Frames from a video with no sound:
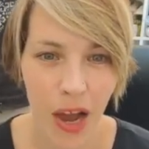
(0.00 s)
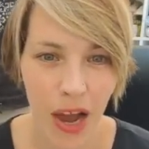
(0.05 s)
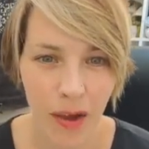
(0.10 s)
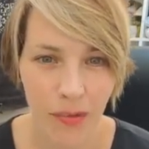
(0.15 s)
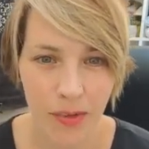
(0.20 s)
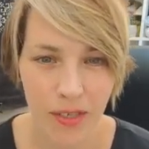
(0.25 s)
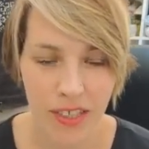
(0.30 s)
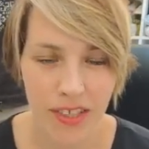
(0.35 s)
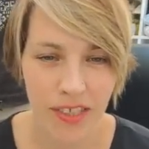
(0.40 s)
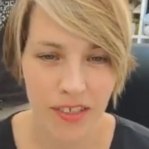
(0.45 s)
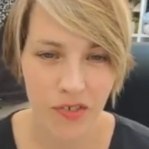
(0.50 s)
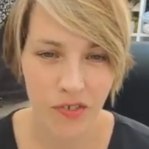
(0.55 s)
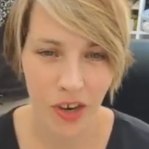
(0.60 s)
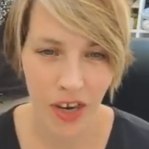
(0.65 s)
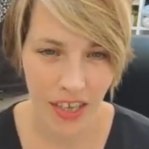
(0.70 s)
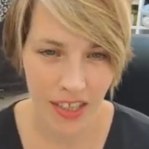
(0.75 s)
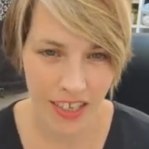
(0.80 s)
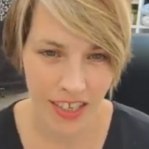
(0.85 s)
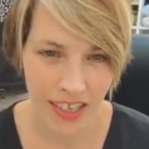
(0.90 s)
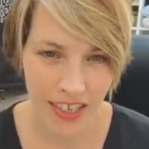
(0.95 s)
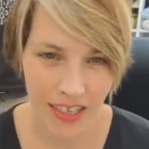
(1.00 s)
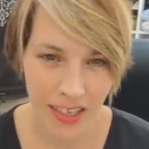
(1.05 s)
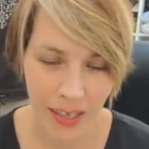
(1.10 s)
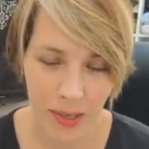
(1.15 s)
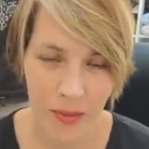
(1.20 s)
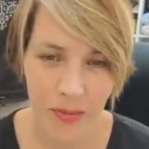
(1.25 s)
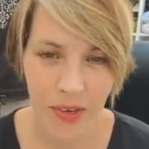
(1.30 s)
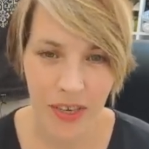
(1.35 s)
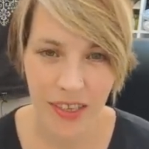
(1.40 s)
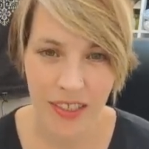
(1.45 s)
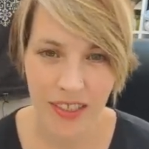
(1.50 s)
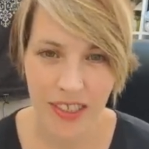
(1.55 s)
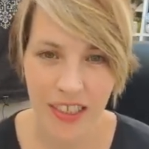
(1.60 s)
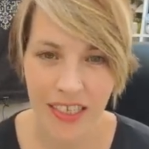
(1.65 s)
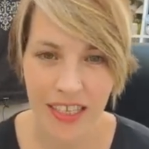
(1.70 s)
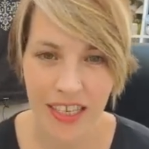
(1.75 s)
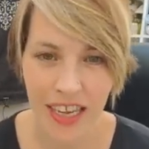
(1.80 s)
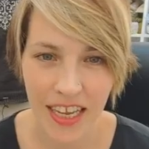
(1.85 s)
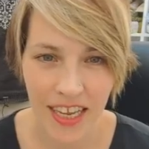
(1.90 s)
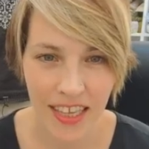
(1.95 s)
was struggling a little bit to
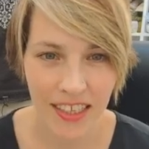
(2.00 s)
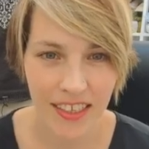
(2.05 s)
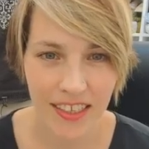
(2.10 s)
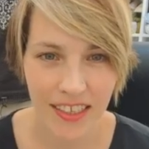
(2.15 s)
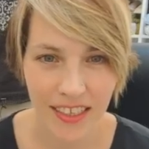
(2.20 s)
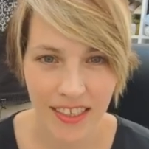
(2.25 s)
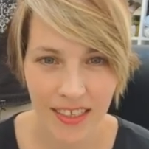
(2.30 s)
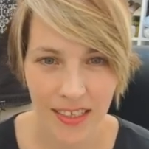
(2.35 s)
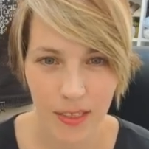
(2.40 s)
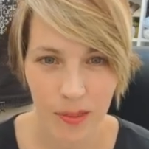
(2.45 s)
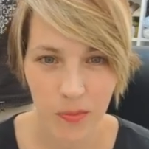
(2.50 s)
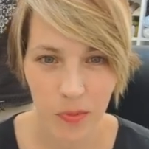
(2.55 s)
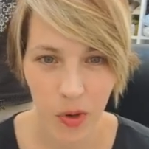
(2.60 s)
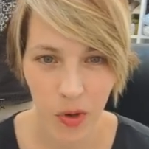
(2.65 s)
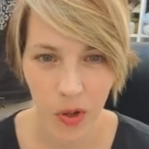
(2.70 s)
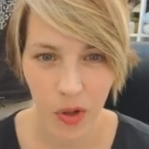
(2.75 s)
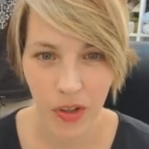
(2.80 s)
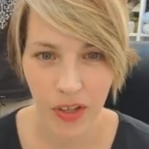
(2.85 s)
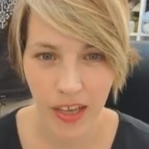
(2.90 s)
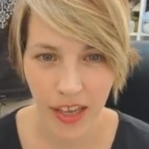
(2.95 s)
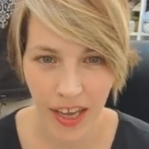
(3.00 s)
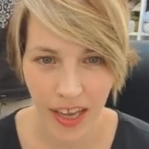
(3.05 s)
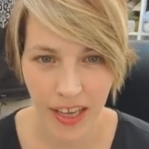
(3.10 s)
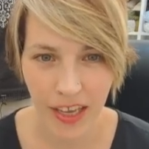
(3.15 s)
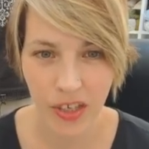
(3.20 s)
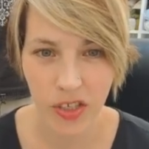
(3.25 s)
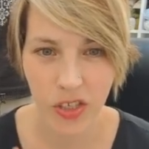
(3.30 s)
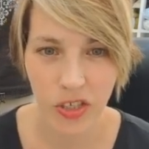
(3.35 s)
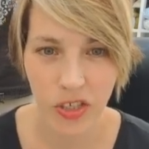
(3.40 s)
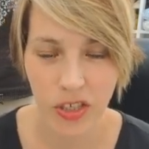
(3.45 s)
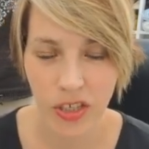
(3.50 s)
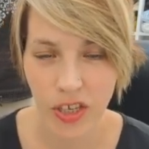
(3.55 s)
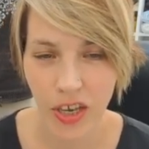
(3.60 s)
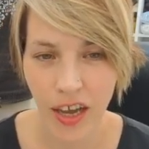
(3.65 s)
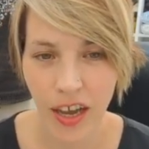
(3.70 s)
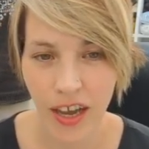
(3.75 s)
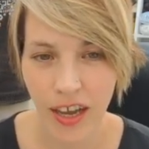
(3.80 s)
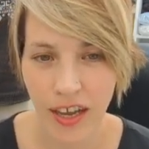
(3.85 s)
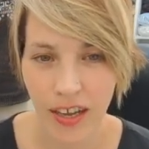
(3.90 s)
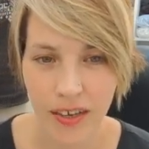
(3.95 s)
knit the small gauge
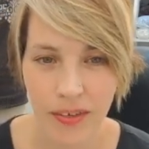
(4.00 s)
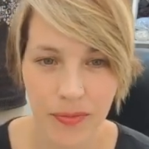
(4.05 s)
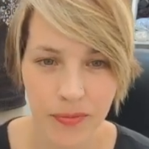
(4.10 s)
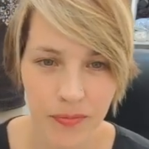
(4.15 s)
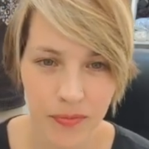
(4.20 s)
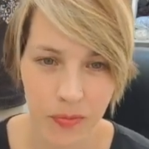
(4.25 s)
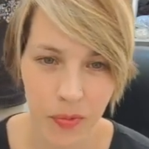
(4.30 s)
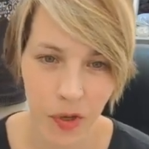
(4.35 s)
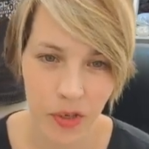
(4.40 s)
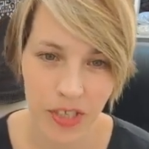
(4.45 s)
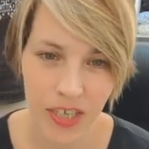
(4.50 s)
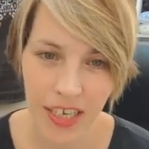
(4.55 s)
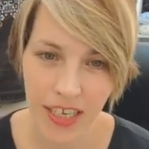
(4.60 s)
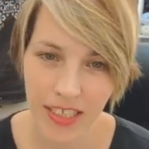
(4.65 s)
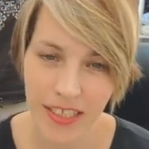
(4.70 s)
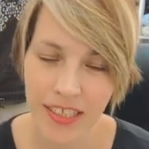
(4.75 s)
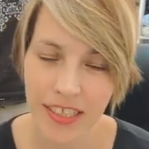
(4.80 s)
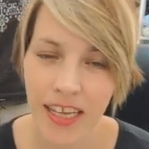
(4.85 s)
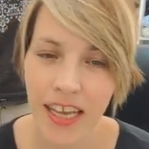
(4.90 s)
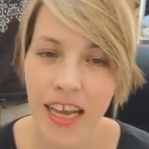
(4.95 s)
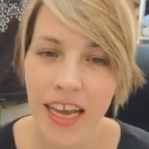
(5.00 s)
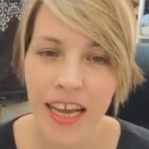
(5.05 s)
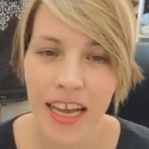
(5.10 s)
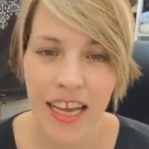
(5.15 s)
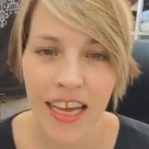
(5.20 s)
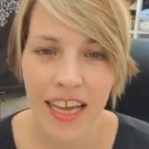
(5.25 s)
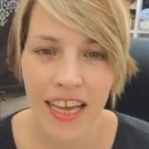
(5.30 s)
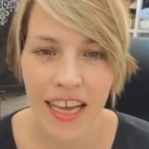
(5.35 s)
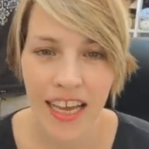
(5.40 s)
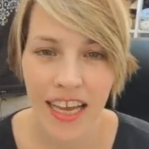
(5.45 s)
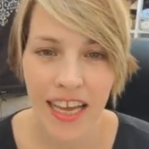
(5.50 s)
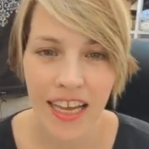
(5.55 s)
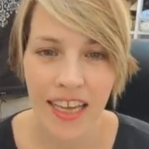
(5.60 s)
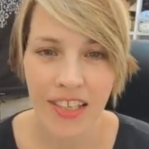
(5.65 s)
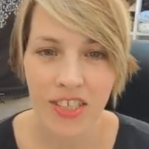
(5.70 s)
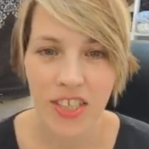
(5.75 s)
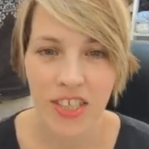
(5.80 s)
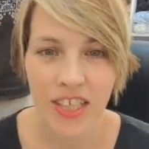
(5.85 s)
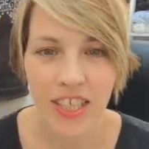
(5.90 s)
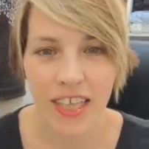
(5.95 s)
projects, and
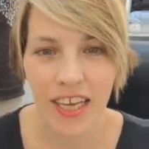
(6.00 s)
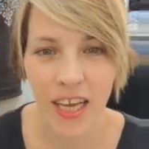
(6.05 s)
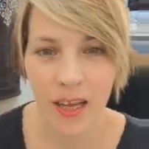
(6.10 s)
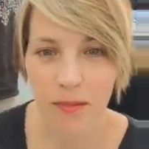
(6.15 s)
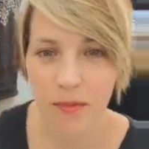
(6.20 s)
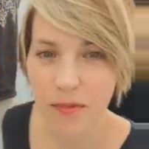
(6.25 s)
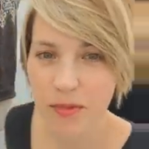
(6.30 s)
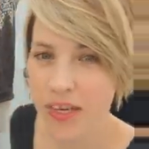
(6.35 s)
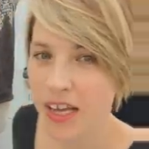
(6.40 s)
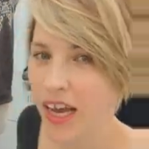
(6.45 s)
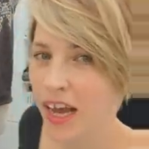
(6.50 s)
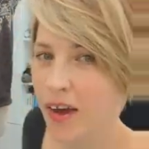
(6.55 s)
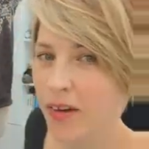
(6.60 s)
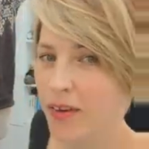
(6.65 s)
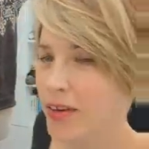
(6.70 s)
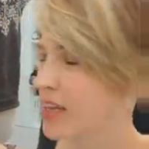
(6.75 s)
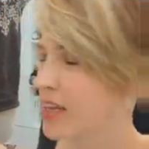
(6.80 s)
she helped me out,